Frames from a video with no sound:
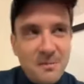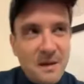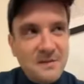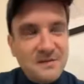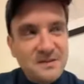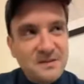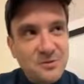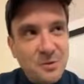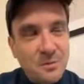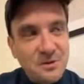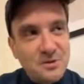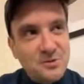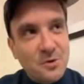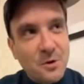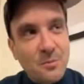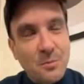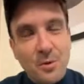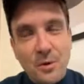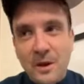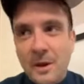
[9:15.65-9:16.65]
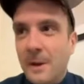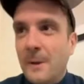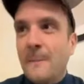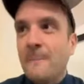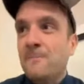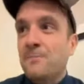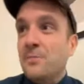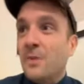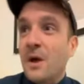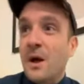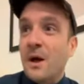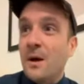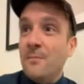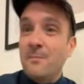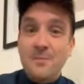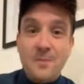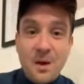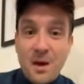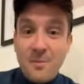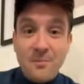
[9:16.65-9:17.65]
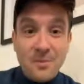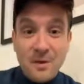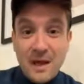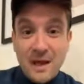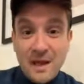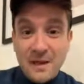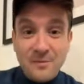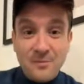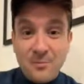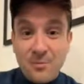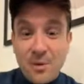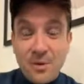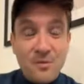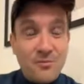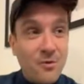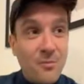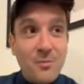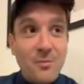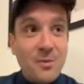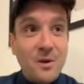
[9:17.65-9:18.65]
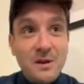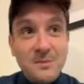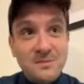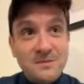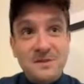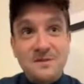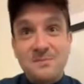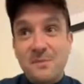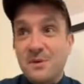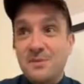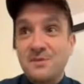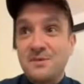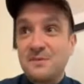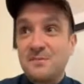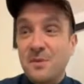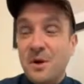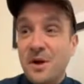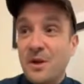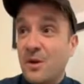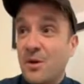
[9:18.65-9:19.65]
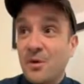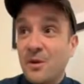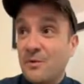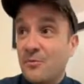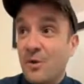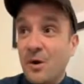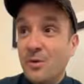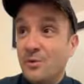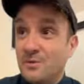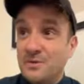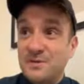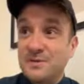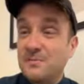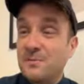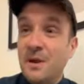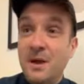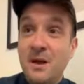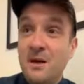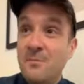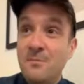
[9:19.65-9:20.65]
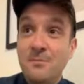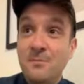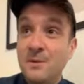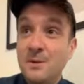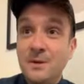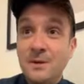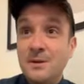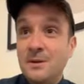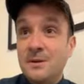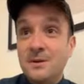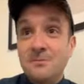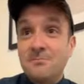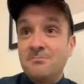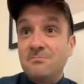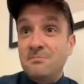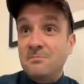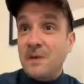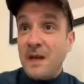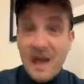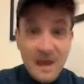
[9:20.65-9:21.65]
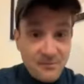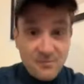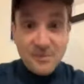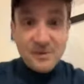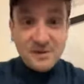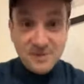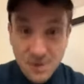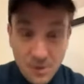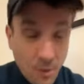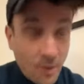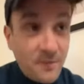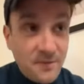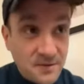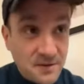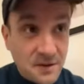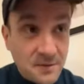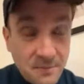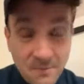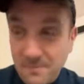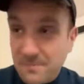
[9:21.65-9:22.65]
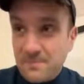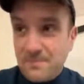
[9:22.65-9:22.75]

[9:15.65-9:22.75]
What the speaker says: Maths is not my strong point. I'm playing one of Robin Williams's most iconic roles every so often.